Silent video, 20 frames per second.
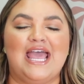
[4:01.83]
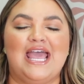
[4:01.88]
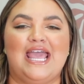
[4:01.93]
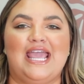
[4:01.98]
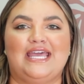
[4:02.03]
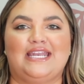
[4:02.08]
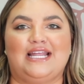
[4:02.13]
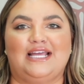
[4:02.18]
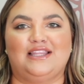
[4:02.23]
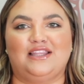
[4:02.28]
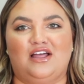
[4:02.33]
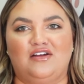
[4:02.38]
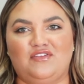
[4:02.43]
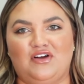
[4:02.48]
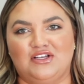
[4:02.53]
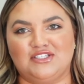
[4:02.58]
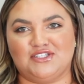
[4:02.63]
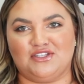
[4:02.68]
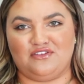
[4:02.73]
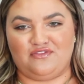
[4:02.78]
And I love
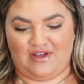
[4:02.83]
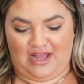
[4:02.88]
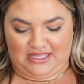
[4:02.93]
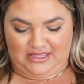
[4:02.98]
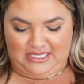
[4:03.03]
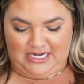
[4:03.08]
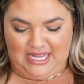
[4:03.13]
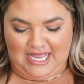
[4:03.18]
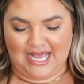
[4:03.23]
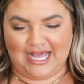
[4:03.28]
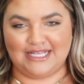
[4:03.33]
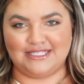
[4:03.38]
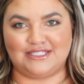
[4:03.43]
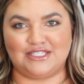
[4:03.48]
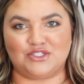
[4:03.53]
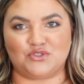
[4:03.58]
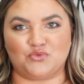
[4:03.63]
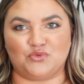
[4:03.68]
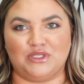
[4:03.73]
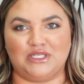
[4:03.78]
also the fact that it has
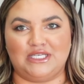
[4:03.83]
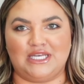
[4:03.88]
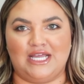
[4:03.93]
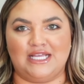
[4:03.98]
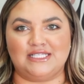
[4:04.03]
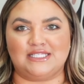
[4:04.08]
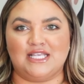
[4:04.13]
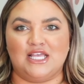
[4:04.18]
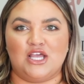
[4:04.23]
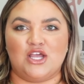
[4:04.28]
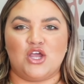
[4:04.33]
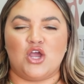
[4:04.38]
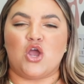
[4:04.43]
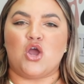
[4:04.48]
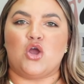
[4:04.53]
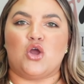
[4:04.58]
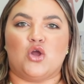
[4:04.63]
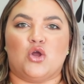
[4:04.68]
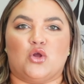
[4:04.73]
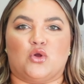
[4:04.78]
this really nice
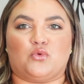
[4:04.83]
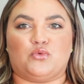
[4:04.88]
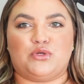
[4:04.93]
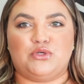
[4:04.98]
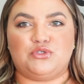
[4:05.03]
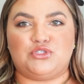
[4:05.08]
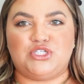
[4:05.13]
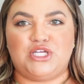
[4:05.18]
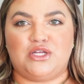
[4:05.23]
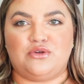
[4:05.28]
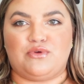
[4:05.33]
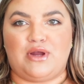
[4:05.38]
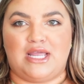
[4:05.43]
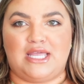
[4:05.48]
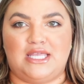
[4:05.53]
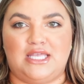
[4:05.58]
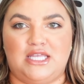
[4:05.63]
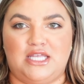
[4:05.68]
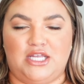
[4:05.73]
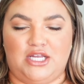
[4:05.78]
ruching right
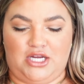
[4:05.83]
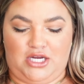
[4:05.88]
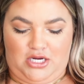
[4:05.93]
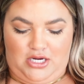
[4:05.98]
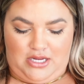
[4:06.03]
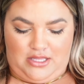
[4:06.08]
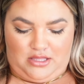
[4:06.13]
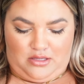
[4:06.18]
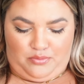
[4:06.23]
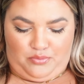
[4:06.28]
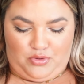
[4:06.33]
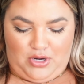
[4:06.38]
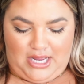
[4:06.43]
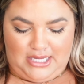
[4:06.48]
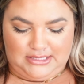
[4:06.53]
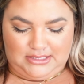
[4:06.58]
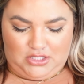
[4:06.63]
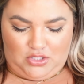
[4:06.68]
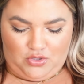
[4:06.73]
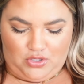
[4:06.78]
here in the
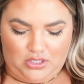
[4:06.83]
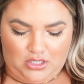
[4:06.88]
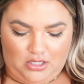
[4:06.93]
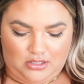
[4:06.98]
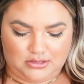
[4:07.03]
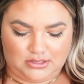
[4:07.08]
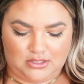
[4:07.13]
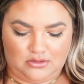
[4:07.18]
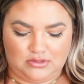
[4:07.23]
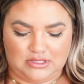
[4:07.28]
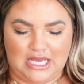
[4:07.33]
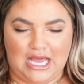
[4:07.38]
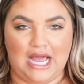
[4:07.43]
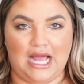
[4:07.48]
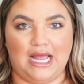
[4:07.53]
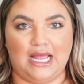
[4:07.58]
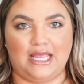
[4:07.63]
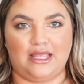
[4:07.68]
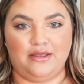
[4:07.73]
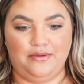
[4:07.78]
breast, so you can also
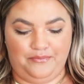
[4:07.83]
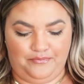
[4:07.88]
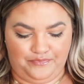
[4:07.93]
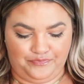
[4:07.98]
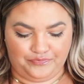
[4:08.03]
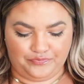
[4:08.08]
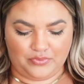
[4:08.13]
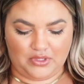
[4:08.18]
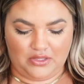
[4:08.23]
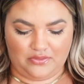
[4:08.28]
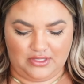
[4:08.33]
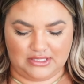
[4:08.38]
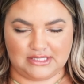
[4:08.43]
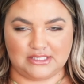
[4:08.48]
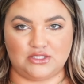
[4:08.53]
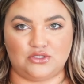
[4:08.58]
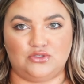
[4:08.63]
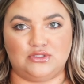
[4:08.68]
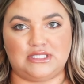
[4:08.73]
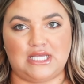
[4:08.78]
tie this
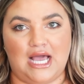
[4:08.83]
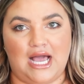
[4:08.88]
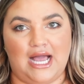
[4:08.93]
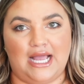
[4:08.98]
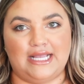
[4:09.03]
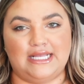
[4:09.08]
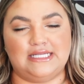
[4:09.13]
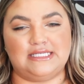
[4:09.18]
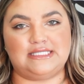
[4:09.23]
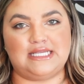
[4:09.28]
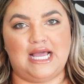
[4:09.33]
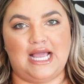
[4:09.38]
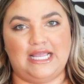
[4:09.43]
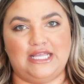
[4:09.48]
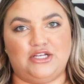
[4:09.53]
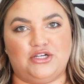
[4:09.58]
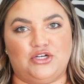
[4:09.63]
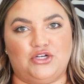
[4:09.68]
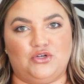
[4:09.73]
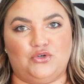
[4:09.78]
little tie
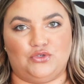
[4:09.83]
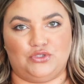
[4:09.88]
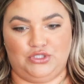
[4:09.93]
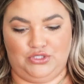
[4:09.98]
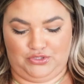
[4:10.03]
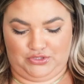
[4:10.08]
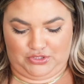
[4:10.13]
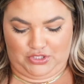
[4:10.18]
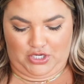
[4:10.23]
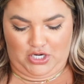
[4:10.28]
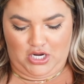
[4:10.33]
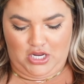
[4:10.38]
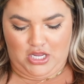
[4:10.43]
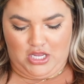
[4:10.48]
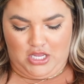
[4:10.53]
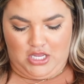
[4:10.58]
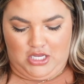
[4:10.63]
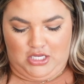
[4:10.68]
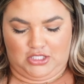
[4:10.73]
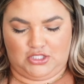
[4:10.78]
tighter or looser,
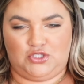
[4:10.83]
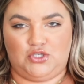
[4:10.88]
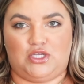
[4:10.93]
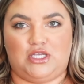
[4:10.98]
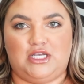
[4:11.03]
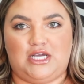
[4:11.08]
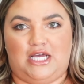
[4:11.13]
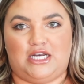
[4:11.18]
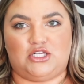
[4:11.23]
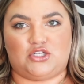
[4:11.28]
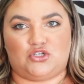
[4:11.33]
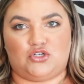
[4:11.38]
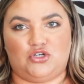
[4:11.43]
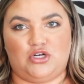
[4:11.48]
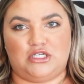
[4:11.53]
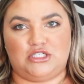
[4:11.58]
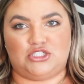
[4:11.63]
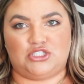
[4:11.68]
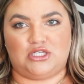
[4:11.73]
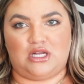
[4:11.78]
so you can kind of
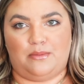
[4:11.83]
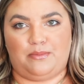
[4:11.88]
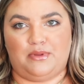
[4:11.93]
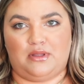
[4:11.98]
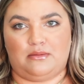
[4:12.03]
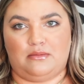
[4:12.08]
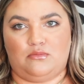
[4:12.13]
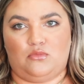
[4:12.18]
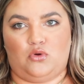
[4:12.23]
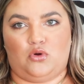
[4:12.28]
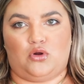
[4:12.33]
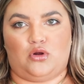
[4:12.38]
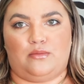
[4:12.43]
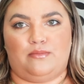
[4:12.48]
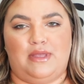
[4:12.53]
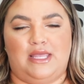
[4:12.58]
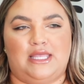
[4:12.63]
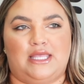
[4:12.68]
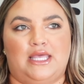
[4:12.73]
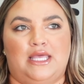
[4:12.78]
crunch it up a little bit more or
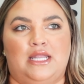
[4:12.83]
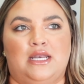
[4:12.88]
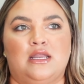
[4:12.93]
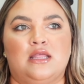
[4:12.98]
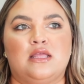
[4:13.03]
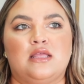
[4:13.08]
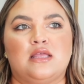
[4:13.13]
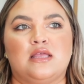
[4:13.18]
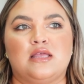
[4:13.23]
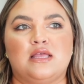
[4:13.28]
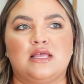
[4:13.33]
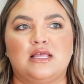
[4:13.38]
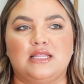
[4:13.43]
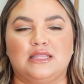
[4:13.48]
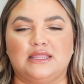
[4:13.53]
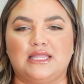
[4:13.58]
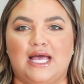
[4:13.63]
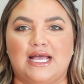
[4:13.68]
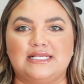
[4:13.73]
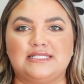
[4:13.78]
make it
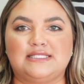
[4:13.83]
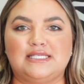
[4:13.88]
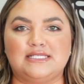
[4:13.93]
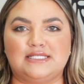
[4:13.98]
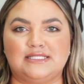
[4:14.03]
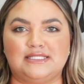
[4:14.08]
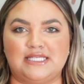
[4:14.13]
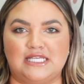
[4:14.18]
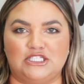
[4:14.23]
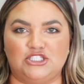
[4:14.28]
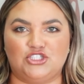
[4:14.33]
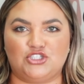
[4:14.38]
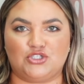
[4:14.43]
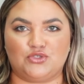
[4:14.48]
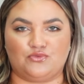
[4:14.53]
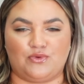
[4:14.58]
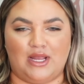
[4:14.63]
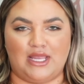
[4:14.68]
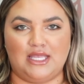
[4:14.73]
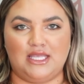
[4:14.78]
less
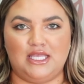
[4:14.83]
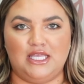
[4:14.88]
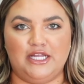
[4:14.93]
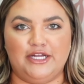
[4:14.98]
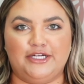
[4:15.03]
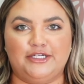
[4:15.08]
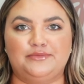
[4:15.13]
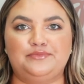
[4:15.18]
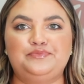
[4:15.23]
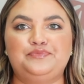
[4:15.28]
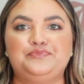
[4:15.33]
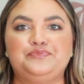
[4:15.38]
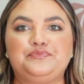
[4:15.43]
cinched right here.